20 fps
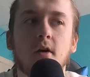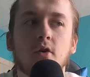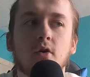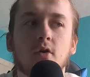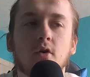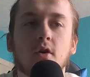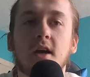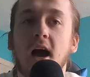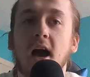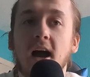
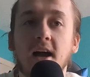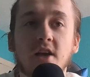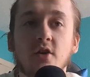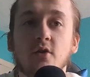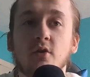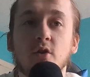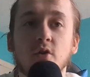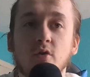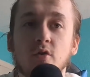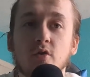Can you
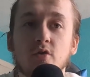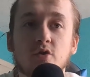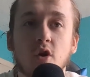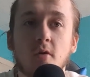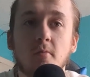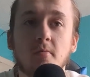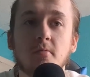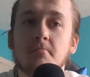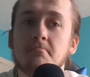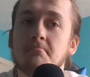do the
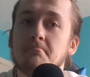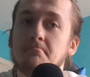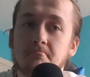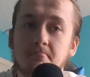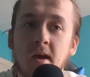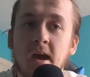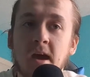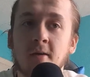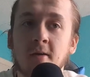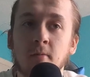job?
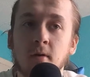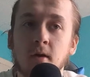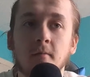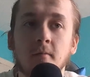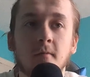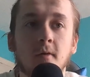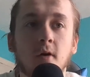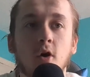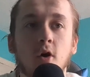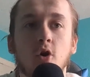Maybe.
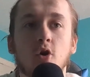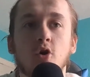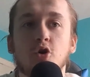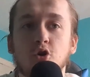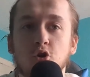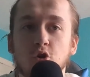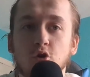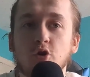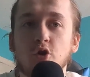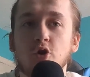
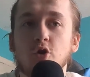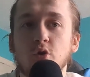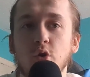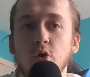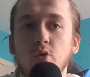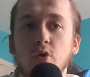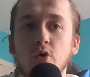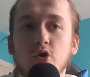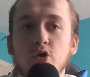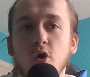Should you
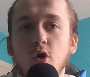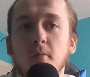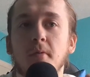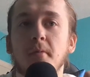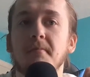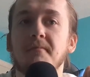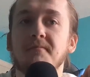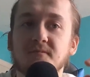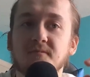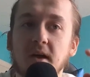do the job?
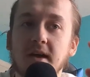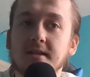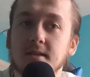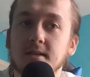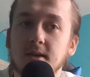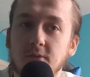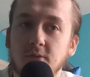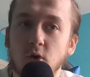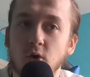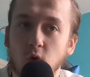That's a
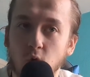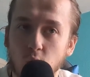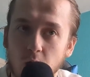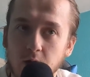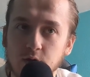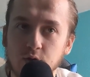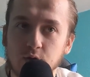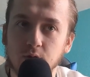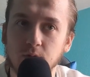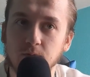different
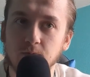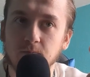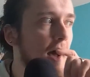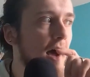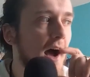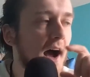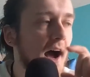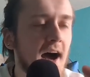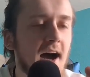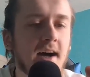question.
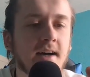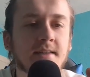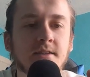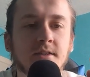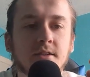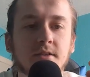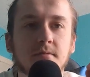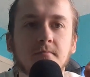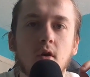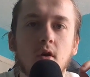
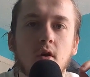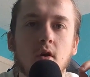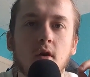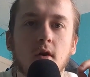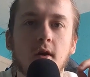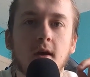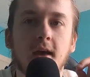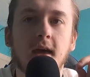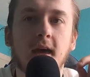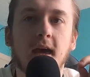And
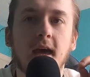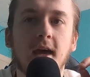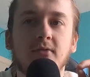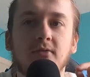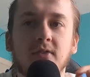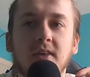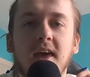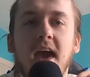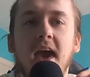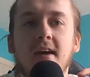if
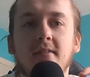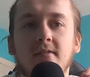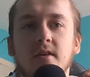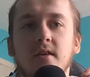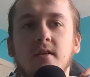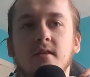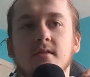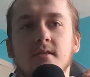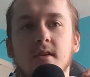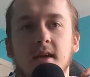the
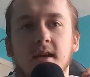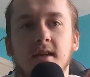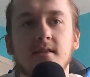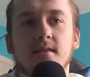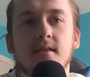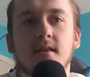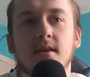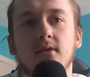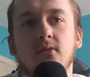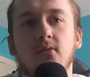evidence is
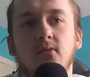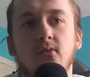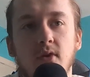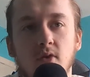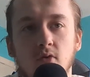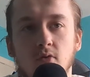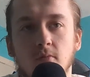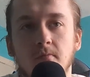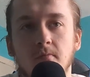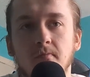this
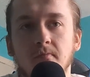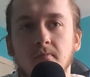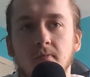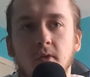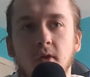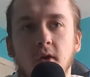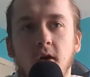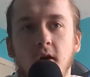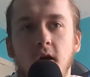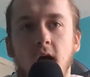film,
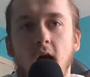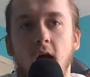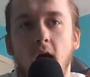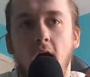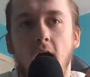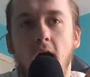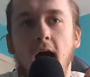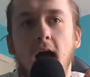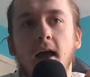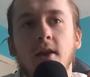
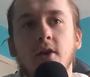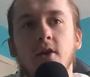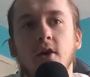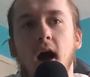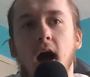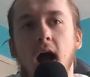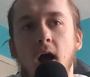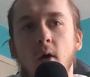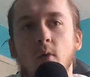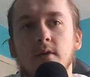and
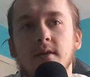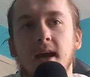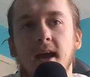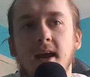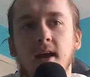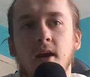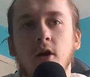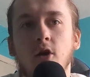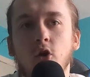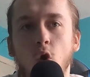I was
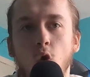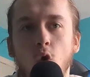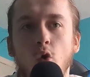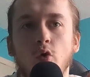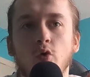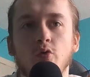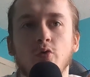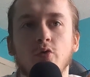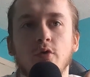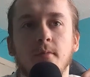in a
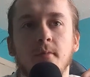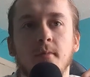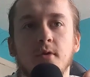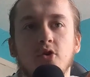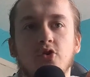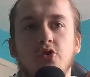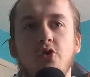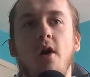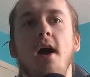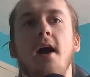courtroom
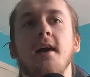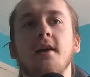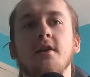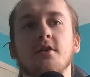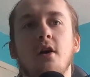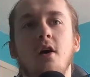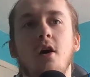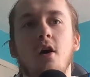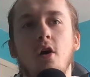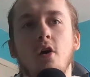trying
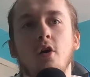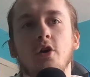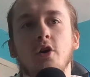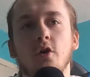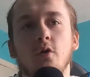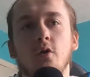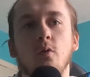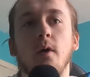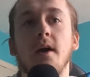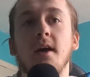to
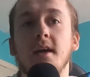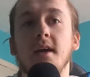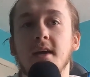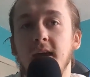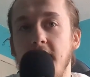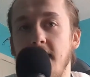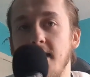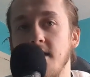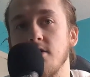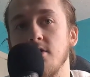argue
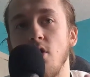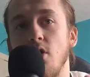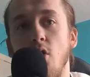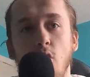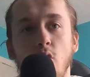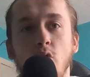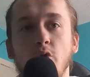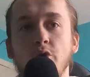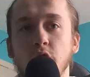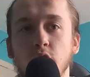yes
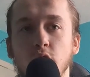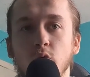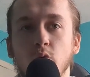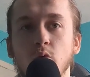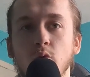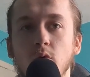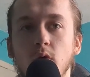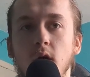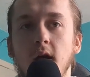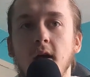or
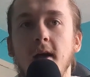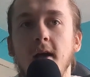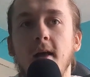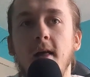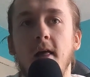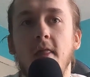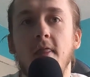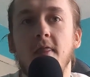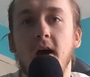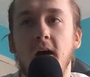no
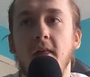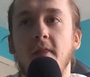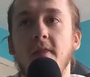that